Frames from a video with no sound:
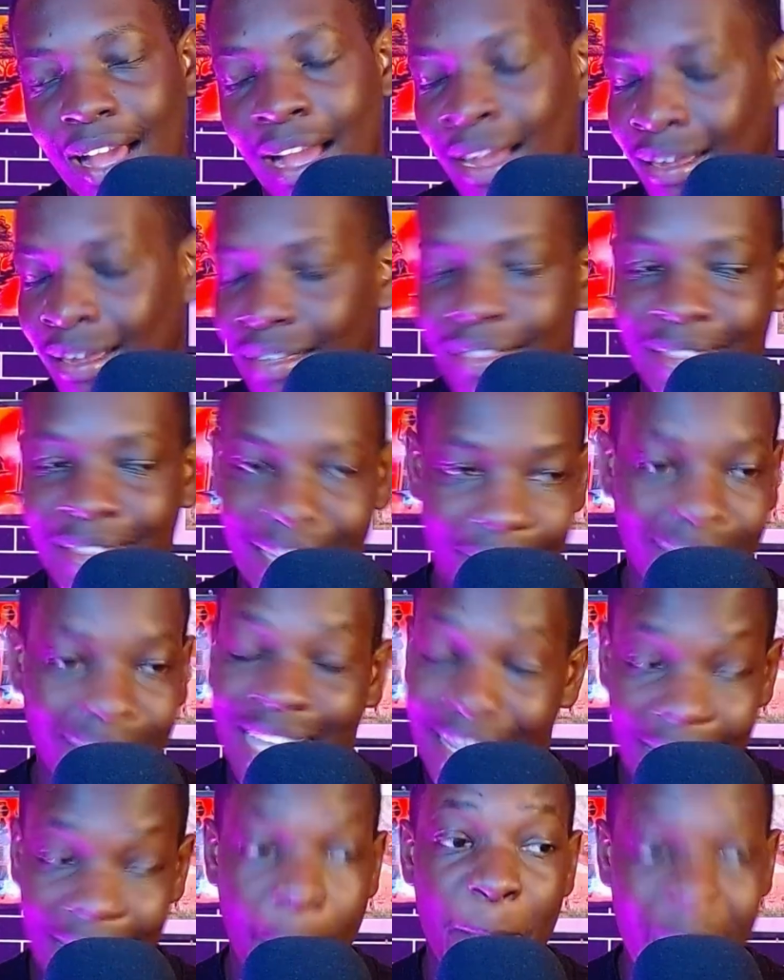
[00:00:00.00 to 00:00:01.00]

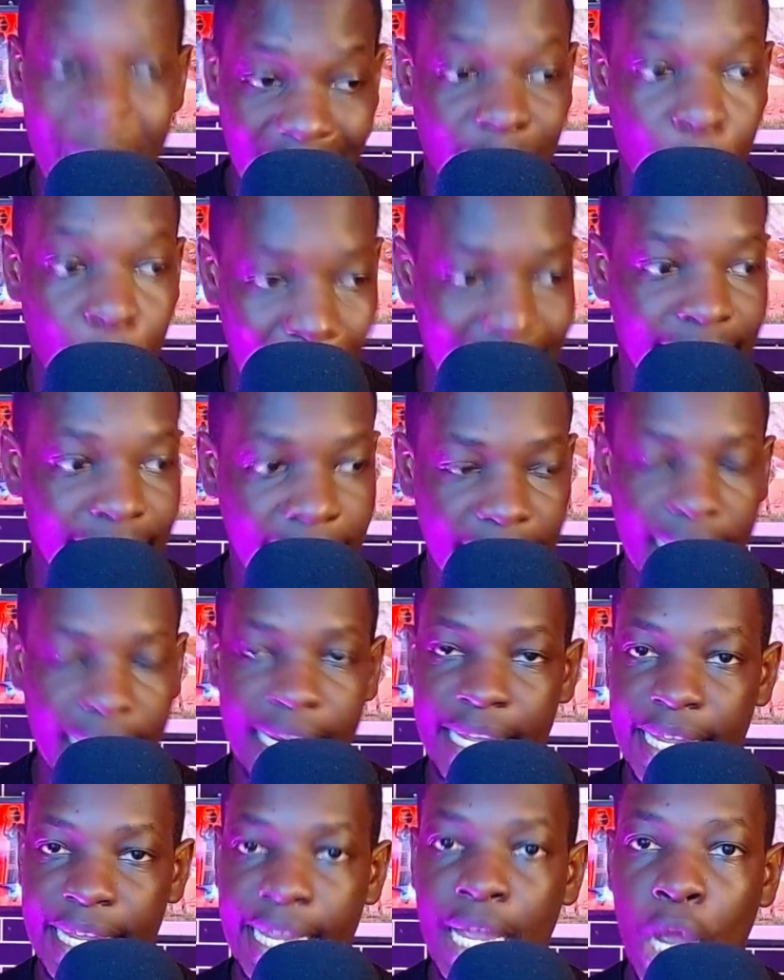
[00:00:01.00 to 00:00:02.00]
they're
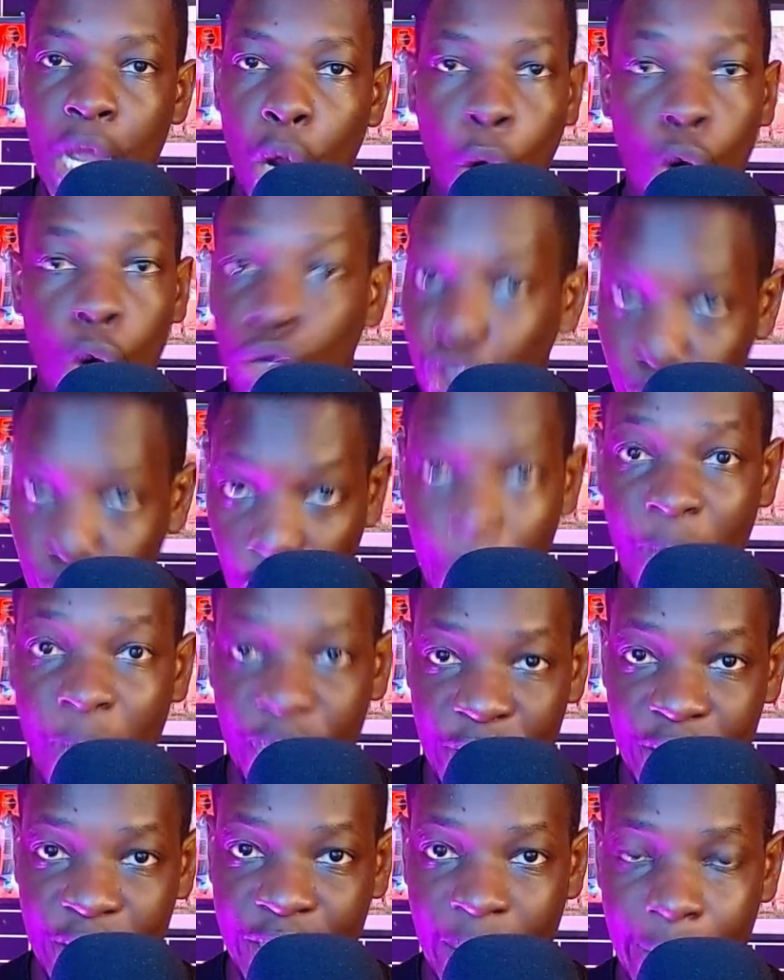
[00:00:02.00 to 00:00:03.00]
mathematically on top of
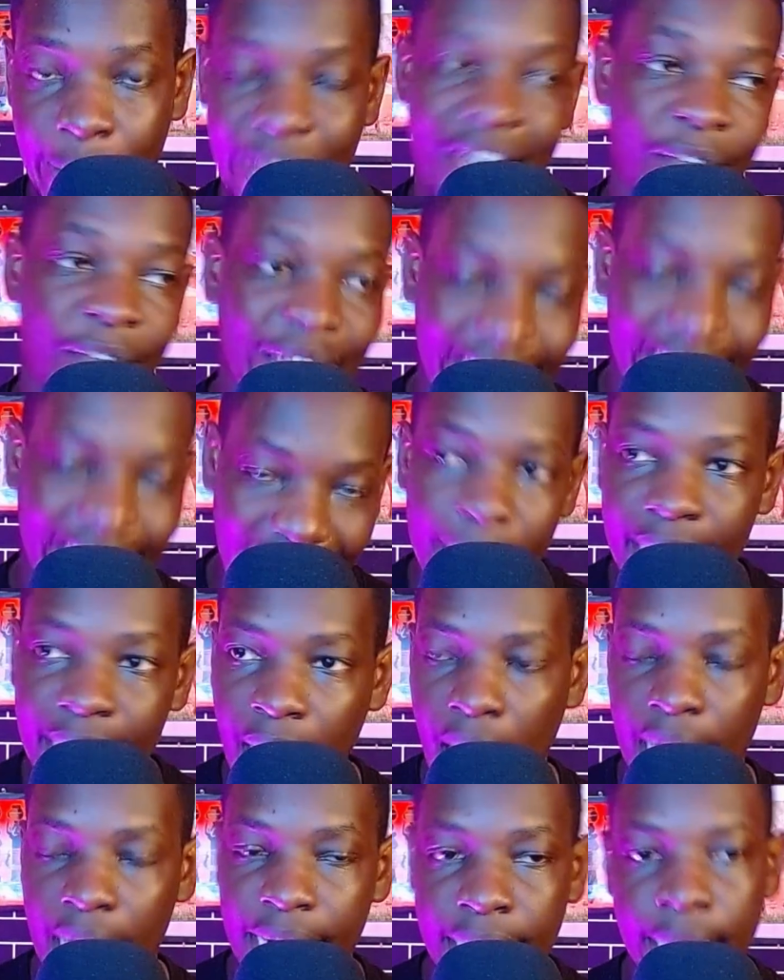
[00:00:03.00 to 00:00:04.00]
the table. They have a game in
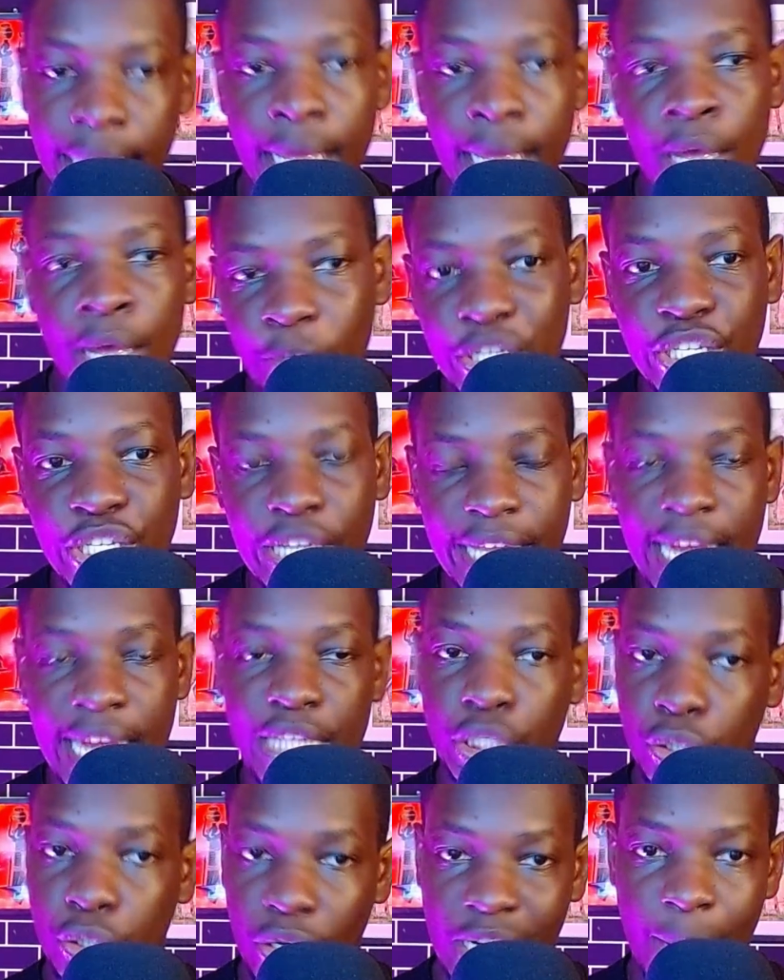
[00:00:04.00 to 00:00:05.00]
hand, which is
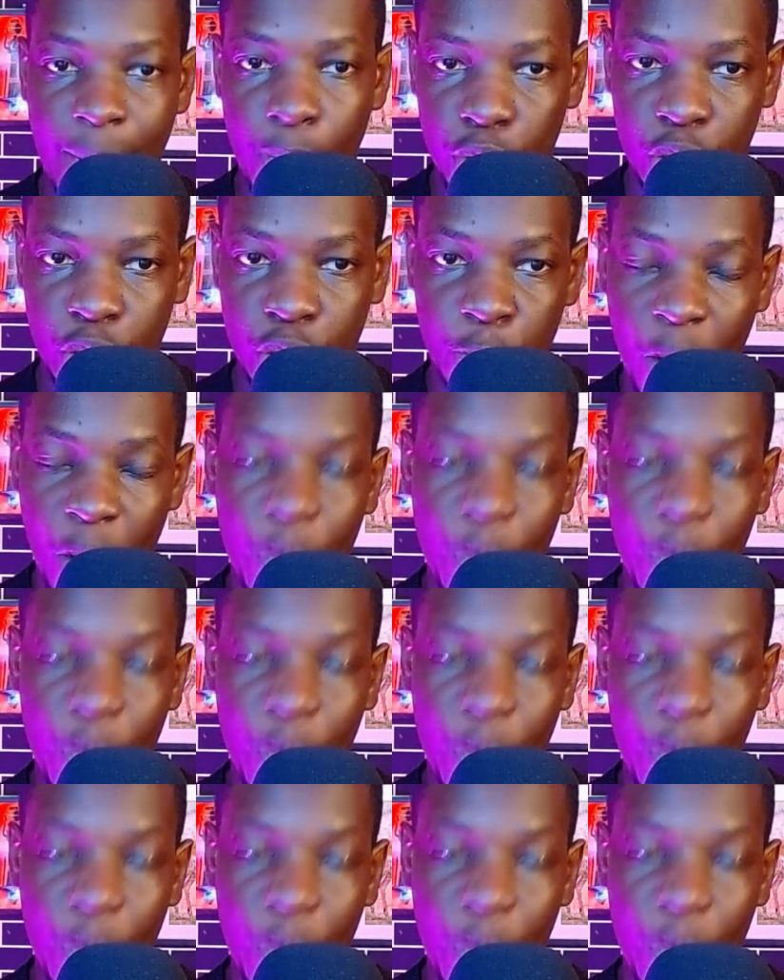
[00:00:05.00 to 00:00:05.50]
against Tottenham Hotspur. We